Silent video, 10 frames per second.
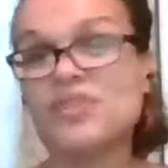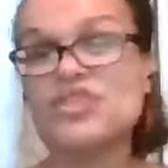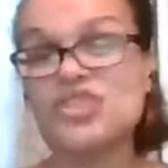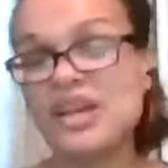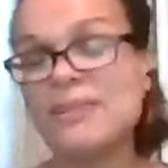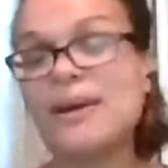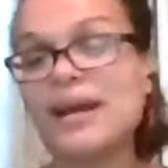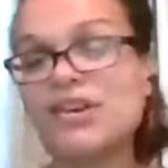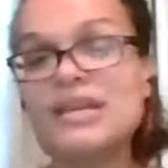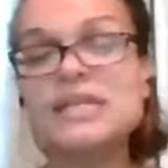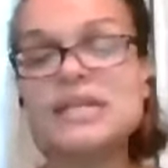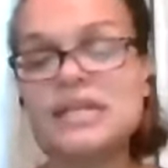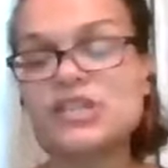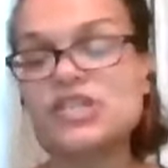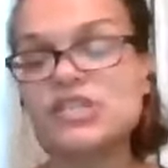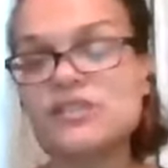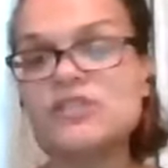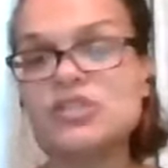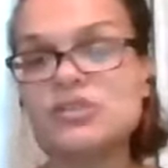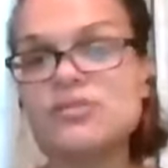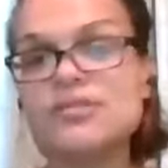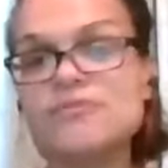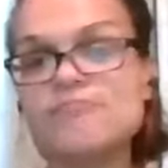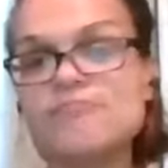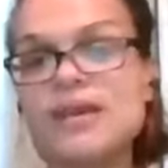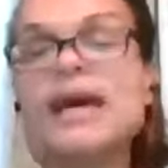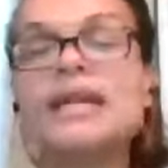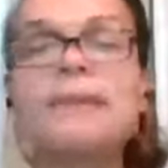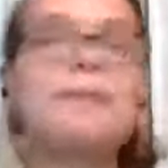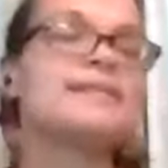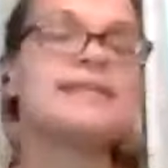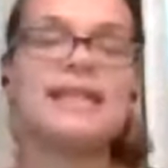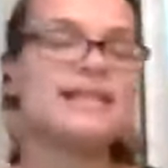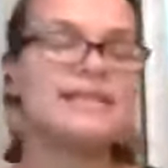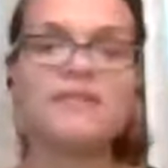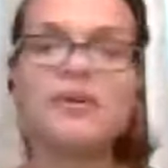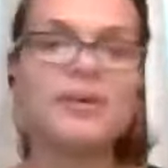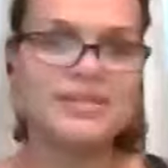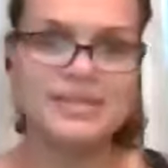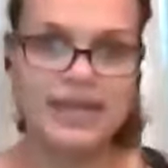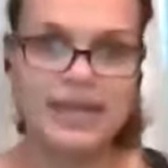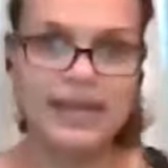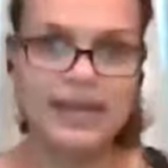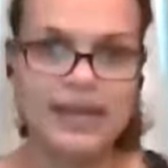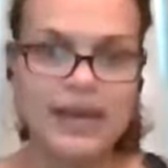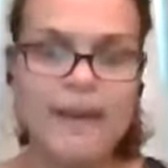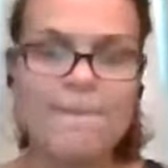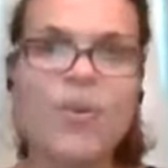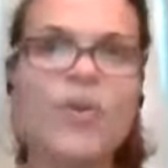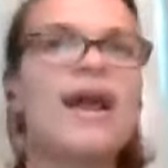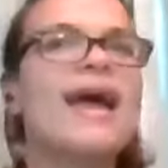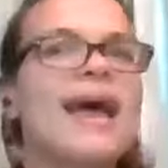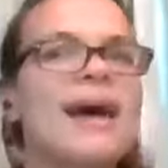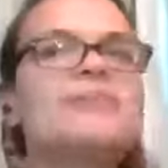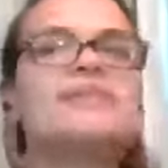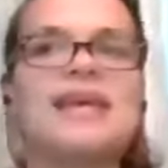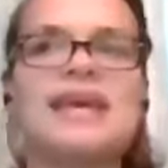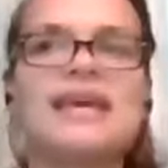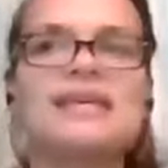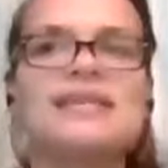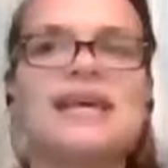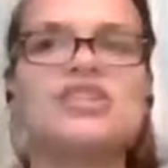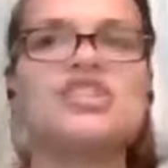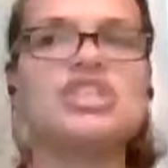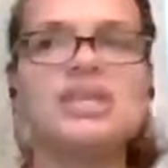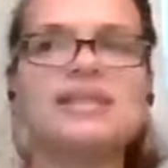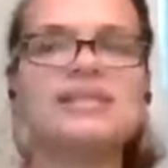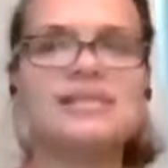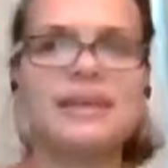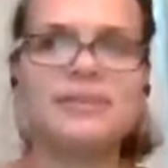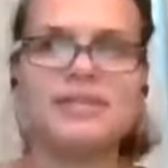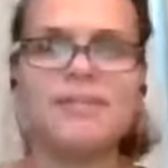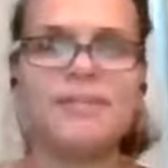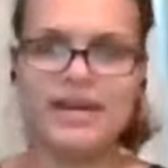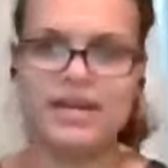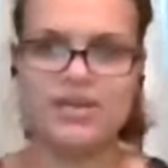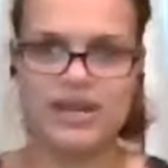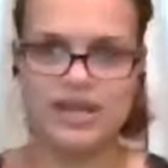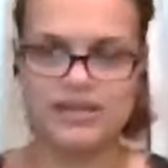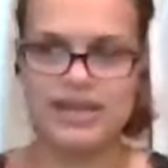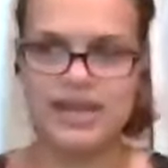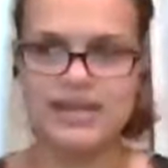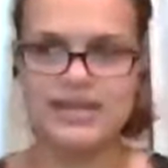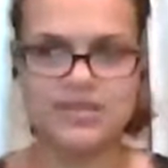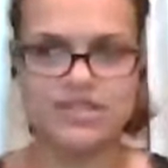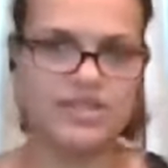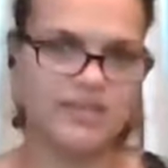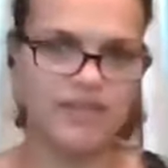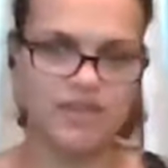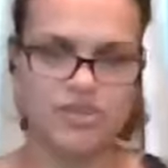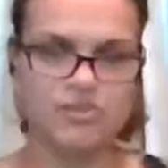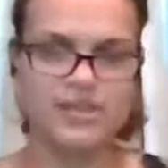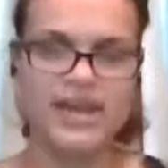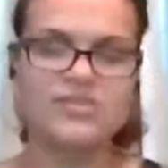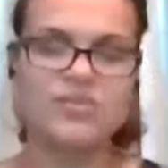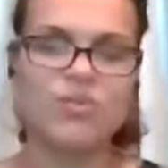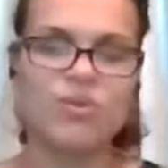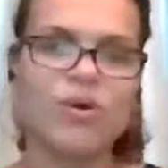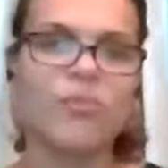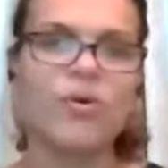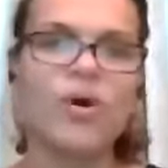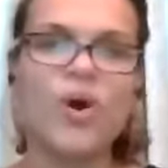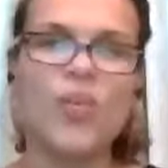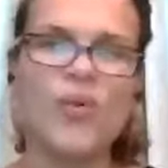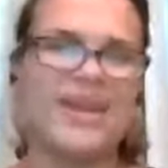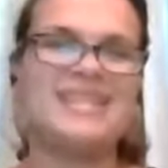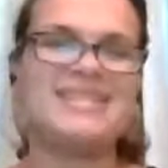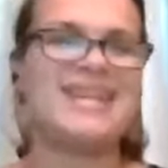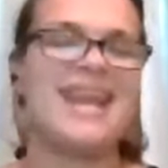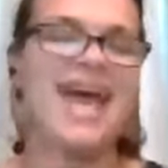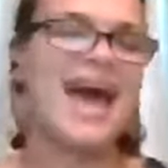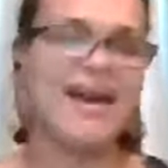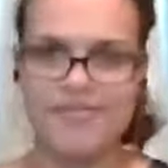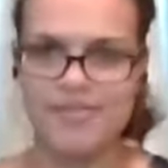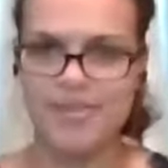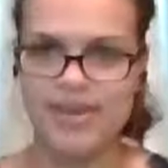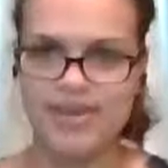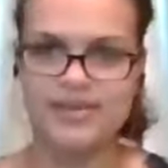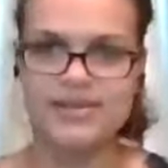she had migraines and digestive issues. I'm not saying that's everyone's thing, but what I am saying is that she accepted migraines and digestive issues as normal when it didn't have to be.